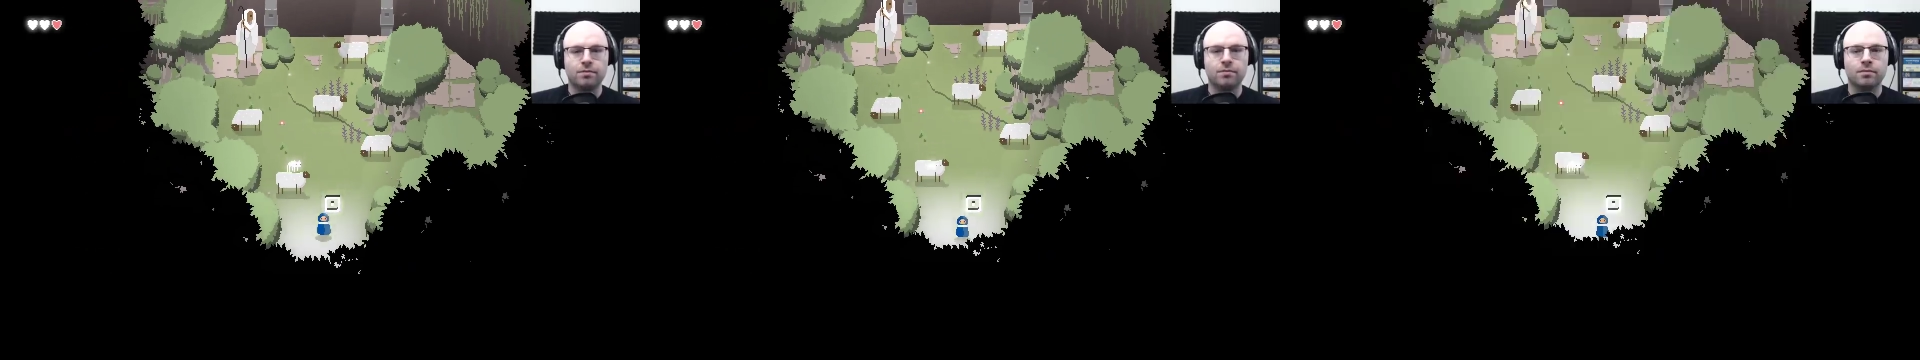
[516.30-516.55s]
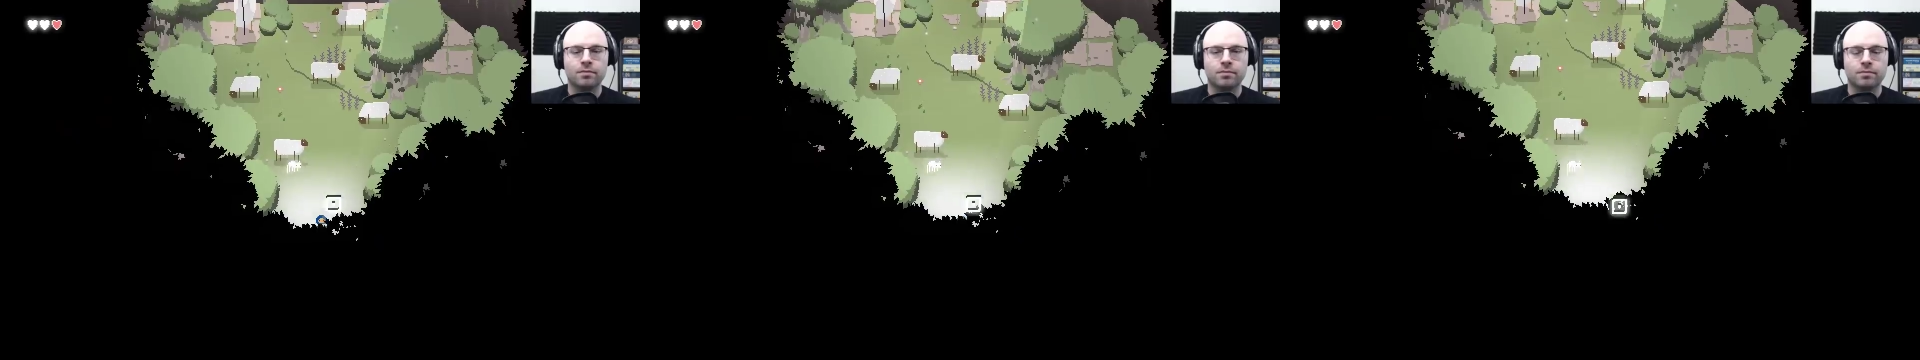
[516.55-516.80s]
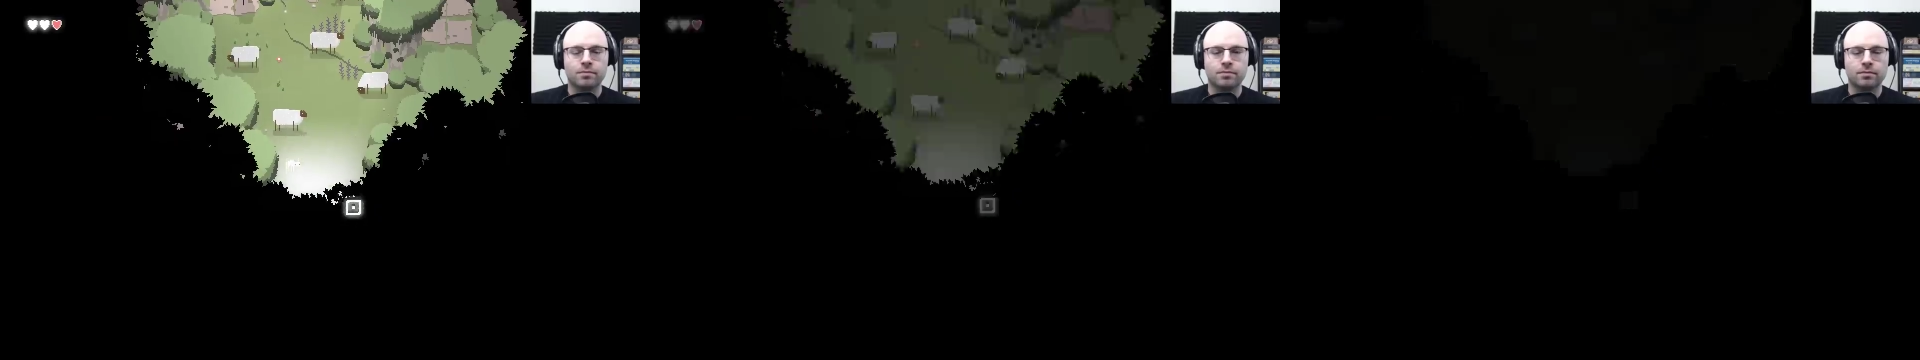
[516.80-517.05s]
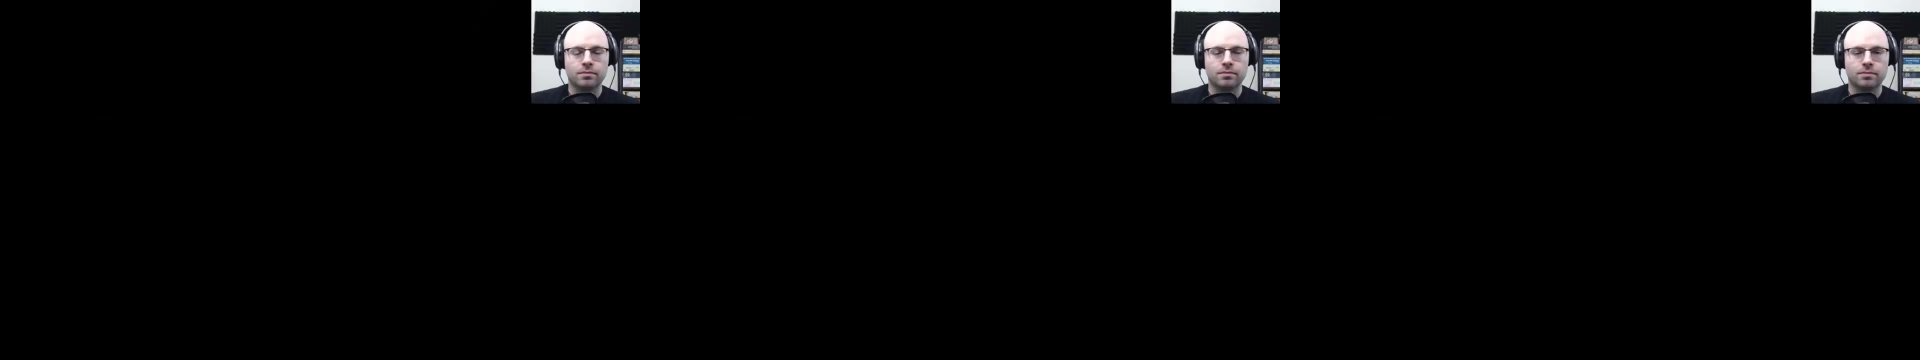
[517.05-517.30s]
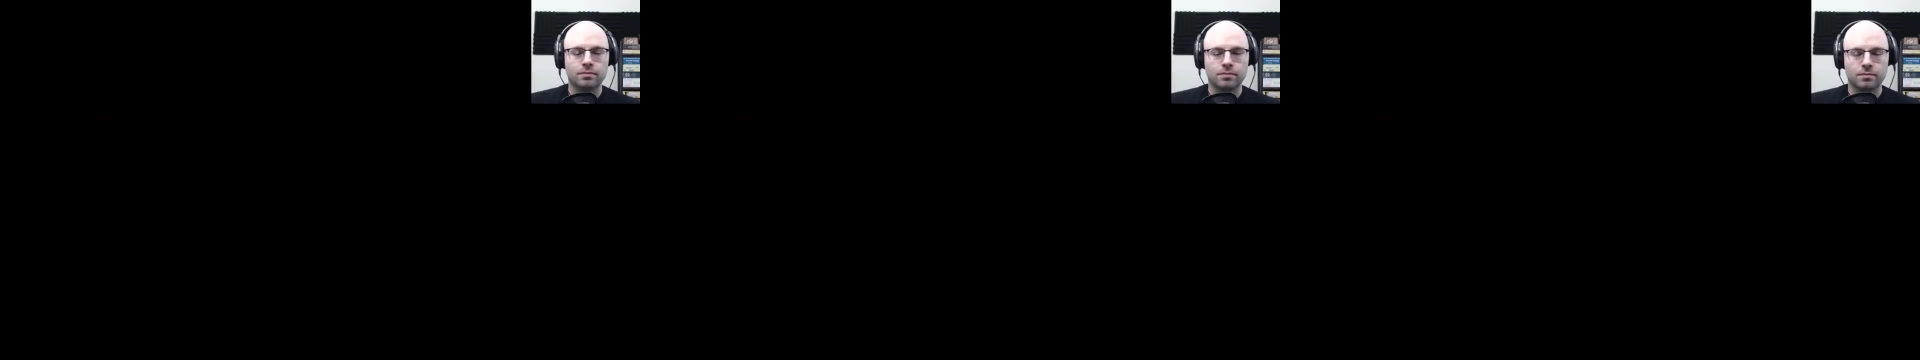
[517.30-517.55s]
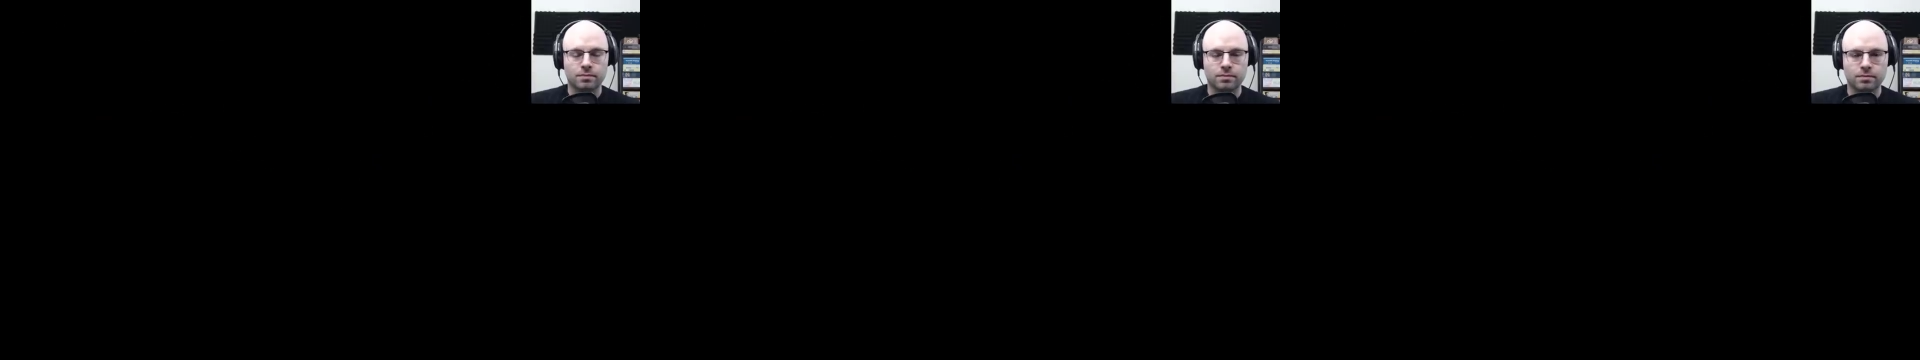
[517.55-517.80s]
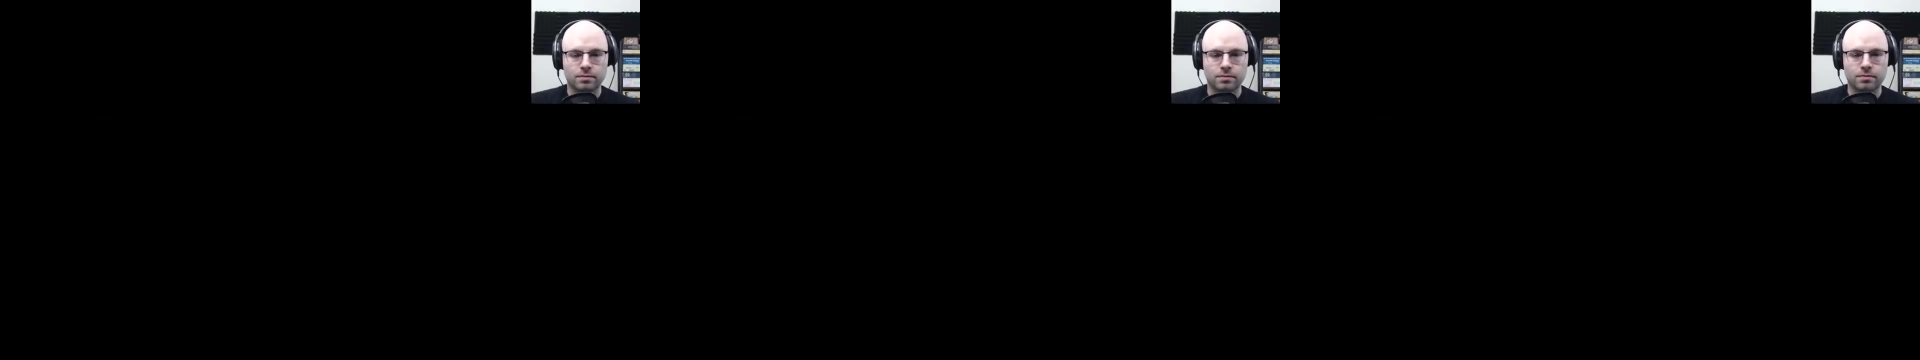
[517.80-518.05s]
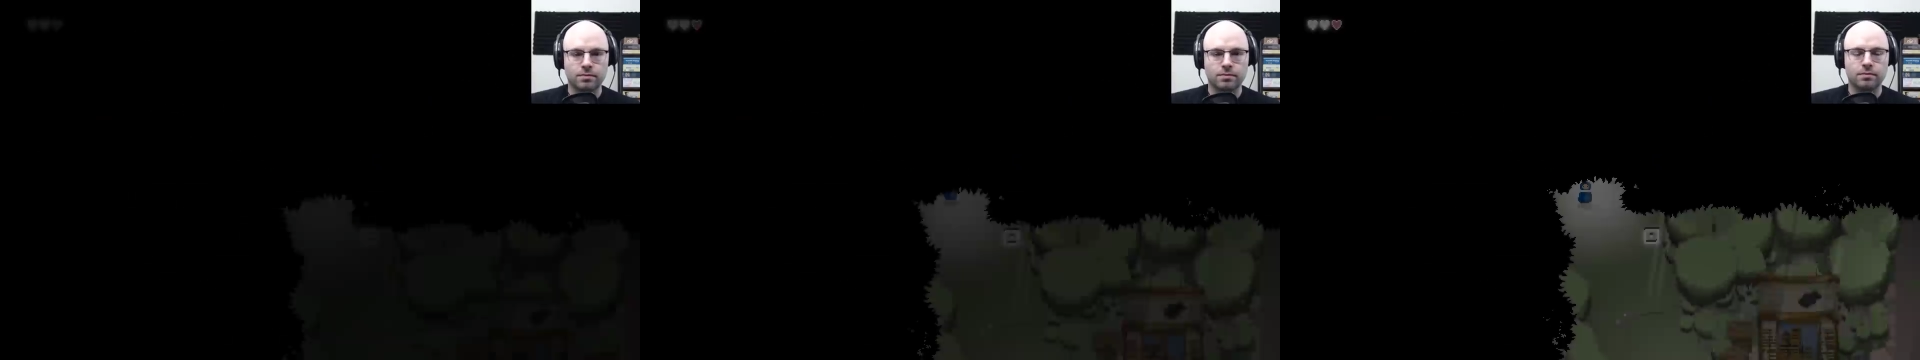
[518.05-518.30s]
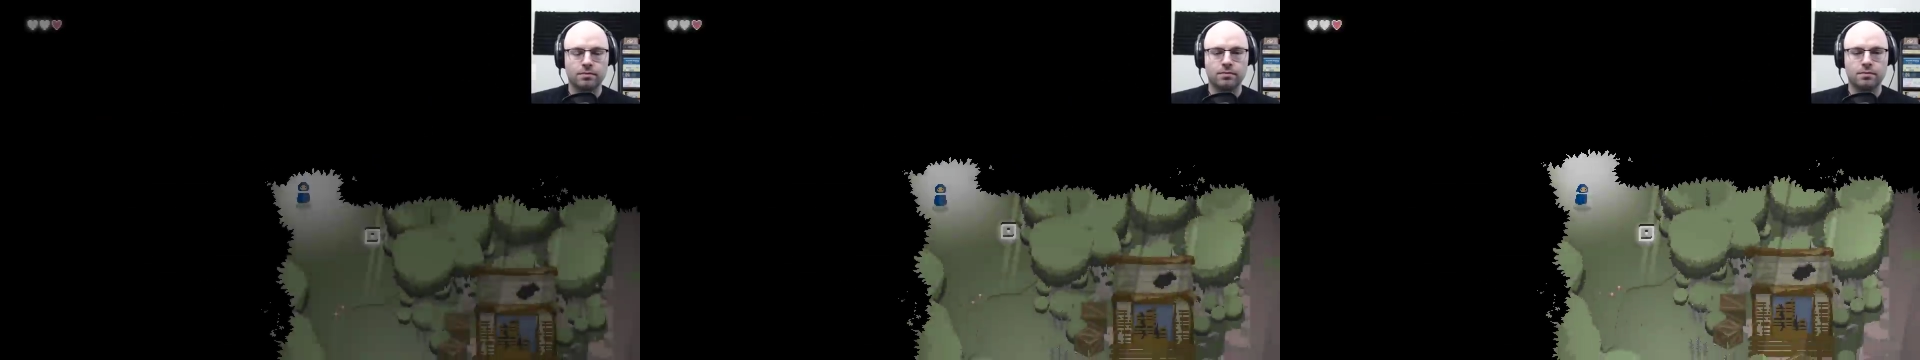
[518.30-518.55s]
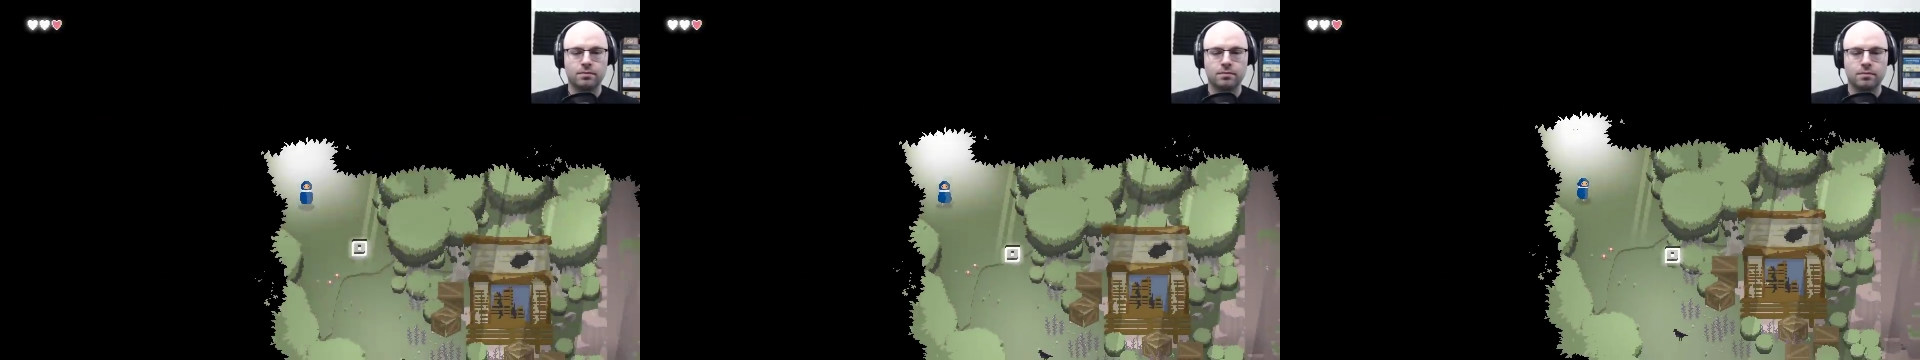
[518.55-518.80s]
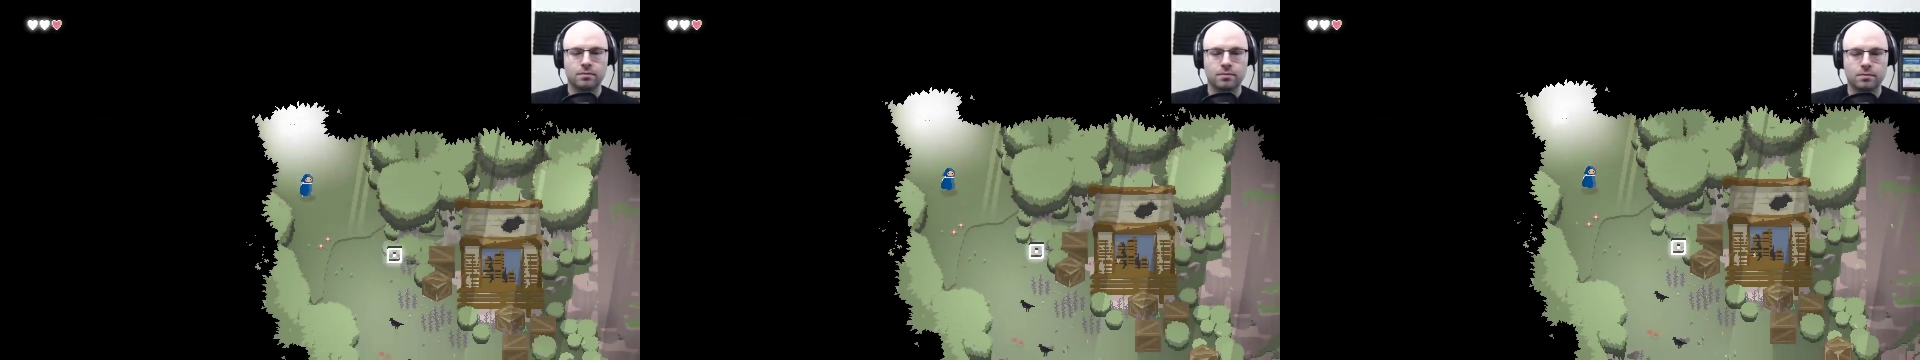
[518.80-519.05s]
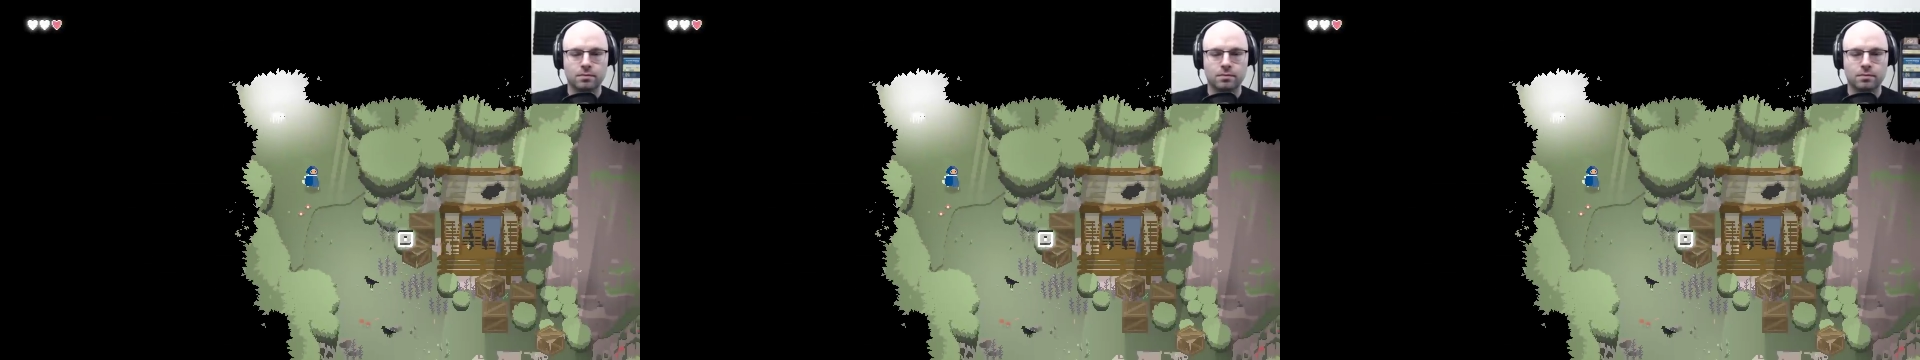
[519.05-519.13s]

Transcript: (silence)